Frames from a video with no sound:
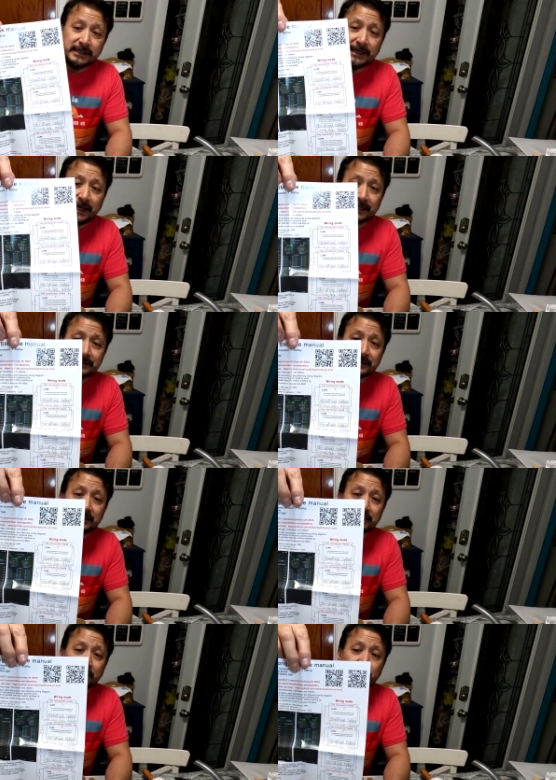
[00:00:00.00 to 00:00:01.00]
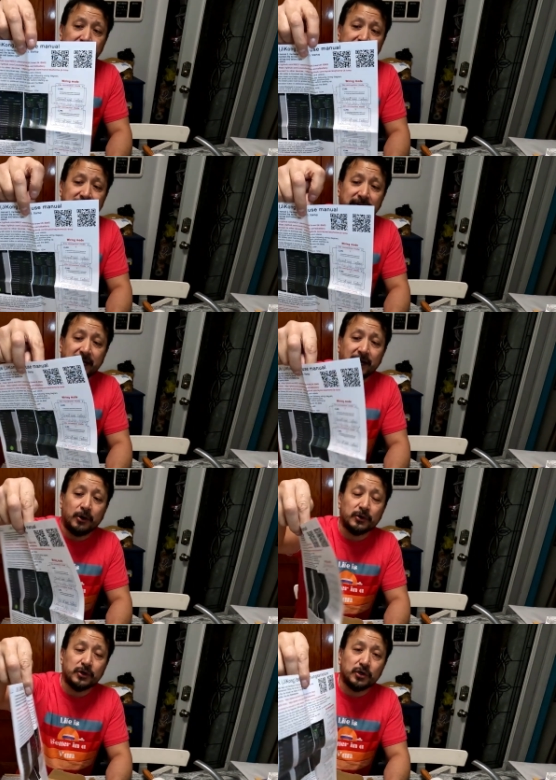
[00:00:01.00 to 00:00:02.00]
it has complete
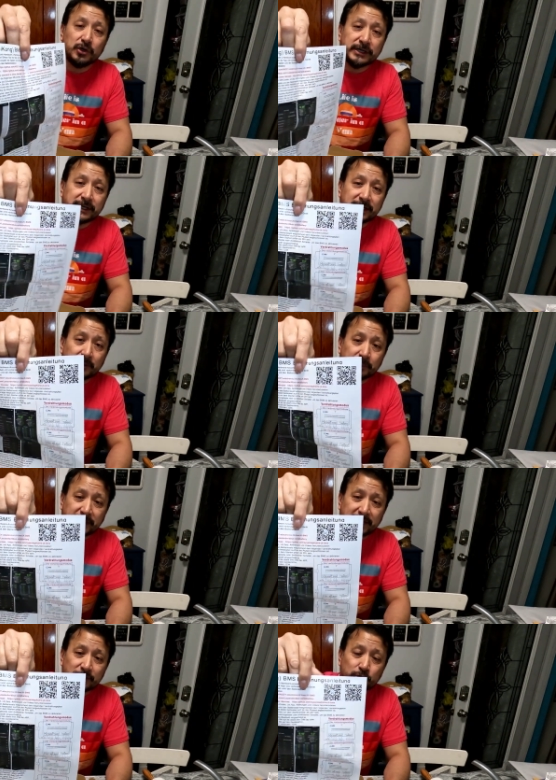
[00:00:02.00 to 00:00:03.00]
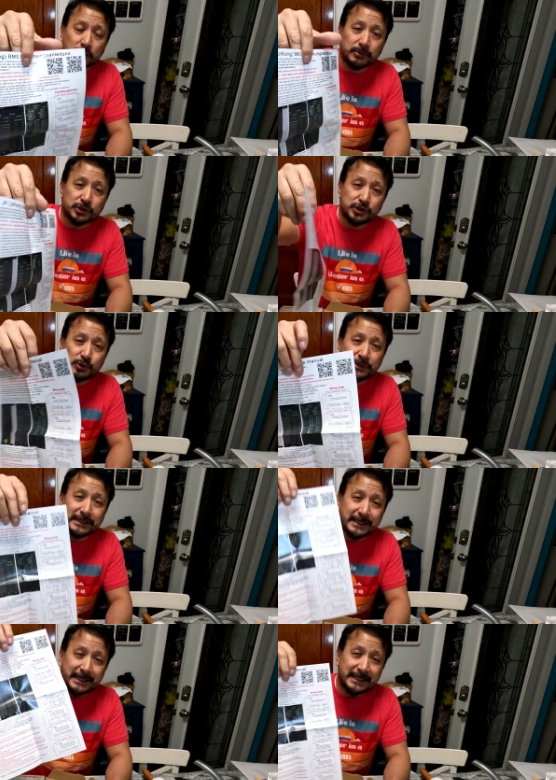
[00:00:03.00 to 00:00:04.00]
how to hook it up and
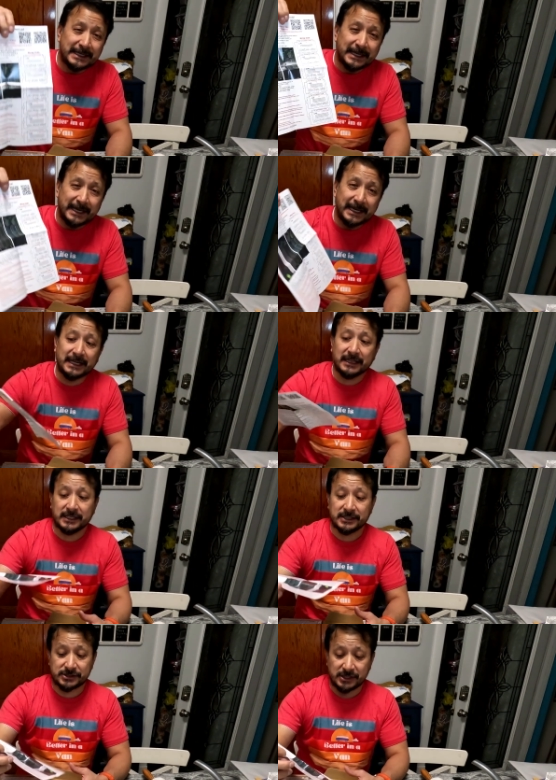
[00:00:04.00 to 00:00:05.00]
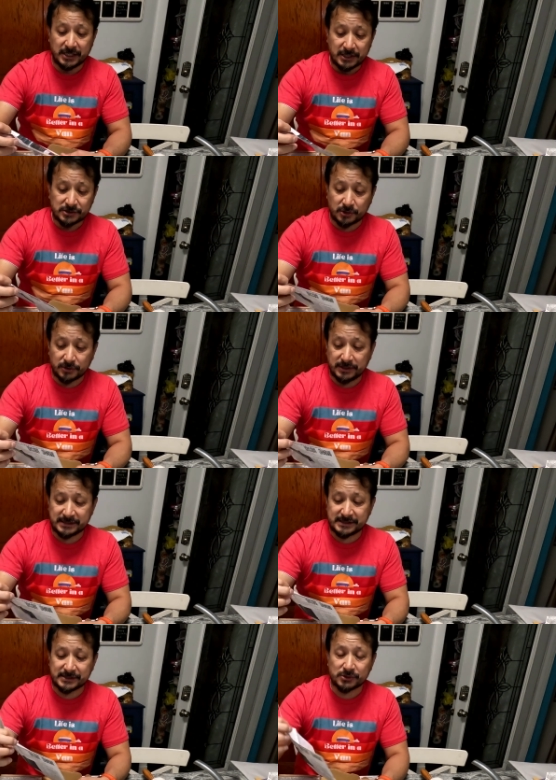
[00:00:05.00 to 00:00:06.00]
troubleshooting in English. So
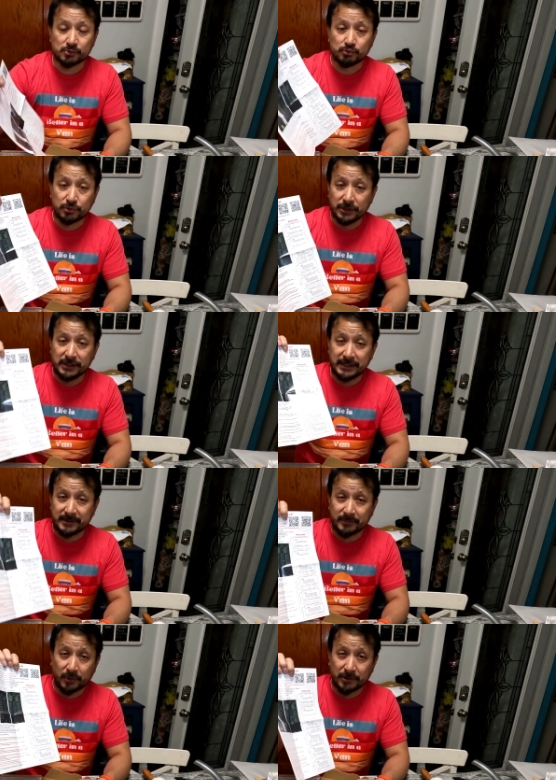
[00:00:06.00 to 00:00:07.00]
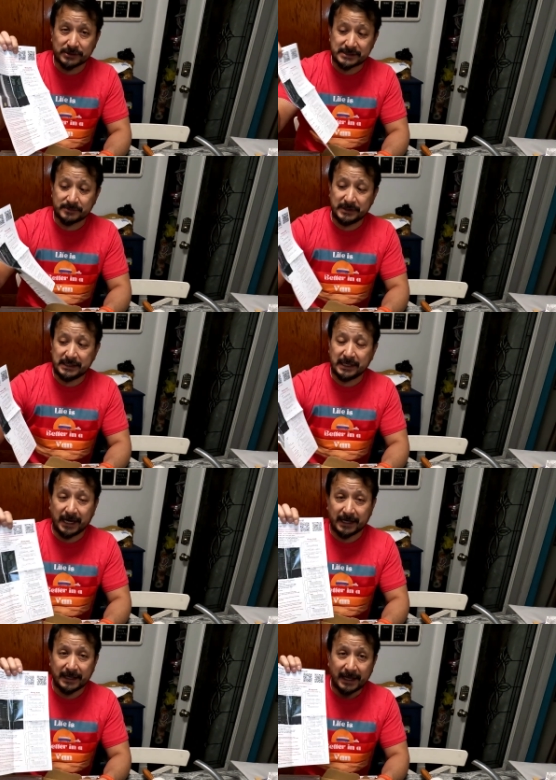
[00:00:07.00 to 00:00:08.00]
this is really important to me
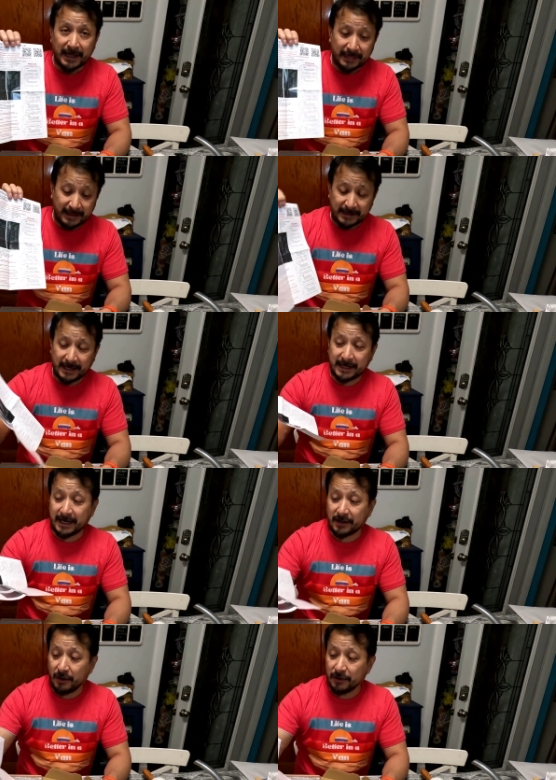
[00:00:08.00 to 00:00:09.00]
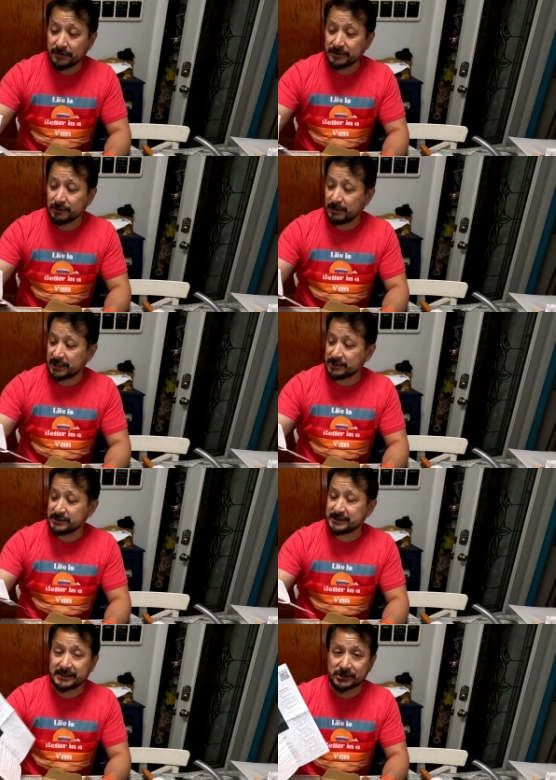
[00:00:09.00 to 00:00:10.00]
and that I got all the
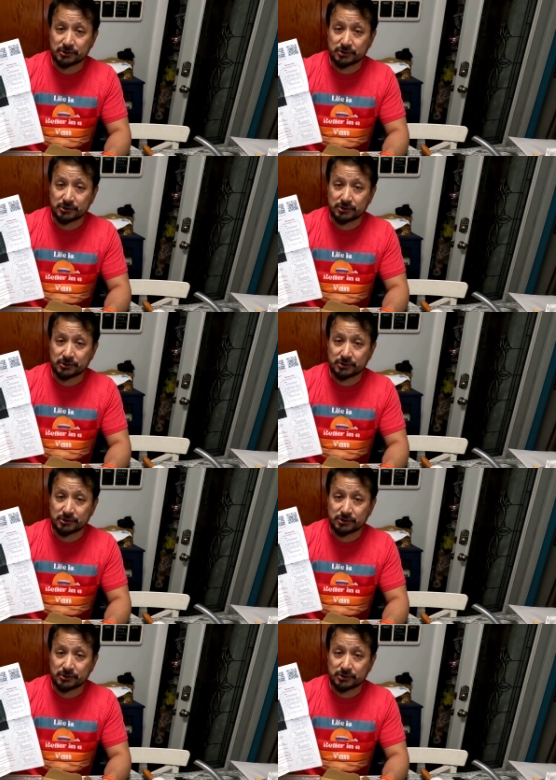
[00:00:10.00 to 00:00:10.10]
directions and